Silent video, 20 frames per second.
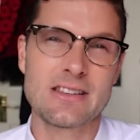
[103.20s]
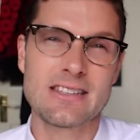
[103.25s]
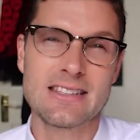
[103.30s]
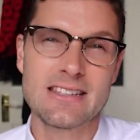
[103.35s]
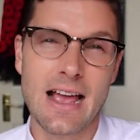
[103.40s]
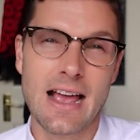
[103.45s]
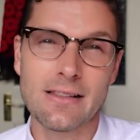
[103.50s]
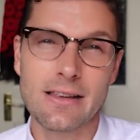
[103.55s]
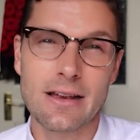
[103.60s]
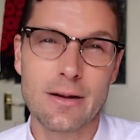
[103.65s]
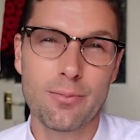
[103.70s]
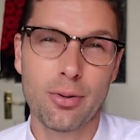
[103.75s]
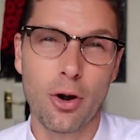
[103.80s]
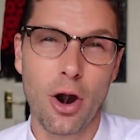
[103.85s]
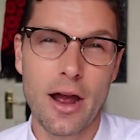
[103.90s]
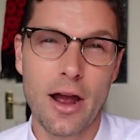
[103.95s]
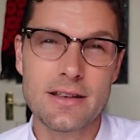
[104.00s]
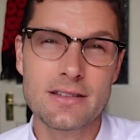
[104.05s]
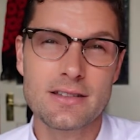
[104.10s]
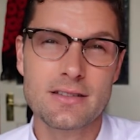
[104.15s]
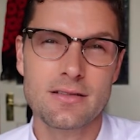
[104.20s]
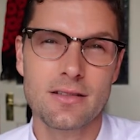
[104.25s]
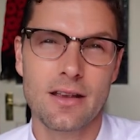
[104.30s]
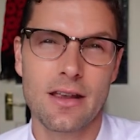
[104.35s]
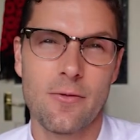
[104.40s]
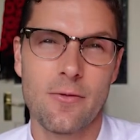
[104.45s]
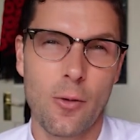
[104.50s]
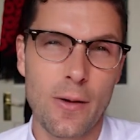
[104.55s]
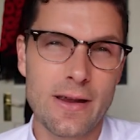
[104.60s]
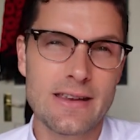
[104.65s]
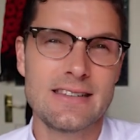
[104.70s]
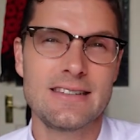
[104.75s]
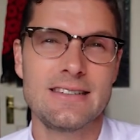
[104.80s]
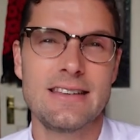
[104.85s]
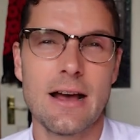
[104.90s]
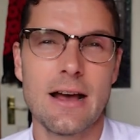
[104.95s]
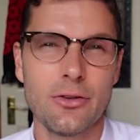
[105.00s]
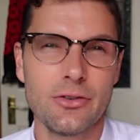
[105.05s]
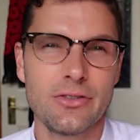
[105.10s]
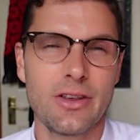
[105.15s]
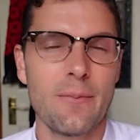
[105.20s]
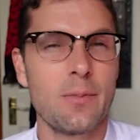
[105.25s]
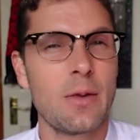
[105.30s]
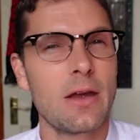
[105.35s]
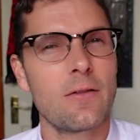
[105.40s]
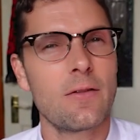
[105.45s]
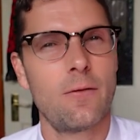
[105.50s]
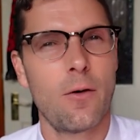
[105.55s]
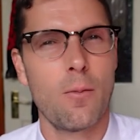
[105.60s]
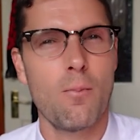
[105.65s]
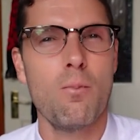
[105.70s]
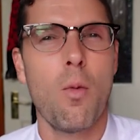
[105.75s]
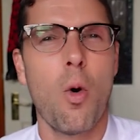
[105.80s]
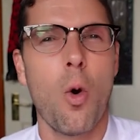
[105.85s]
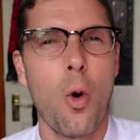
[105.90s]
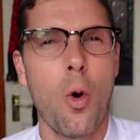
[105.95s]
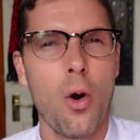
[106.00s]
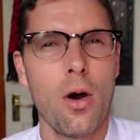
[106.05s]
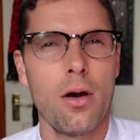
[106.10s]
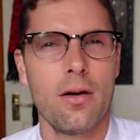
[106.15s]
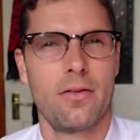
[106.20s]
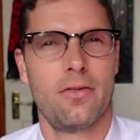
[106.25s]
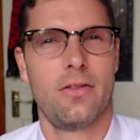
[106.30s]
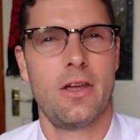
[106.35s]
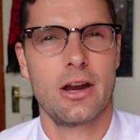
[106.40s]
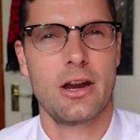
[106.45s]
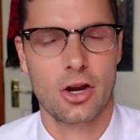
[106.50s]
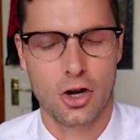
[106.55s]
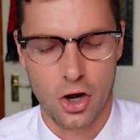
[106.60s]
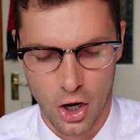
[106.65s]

selling price, if we sell something for more than it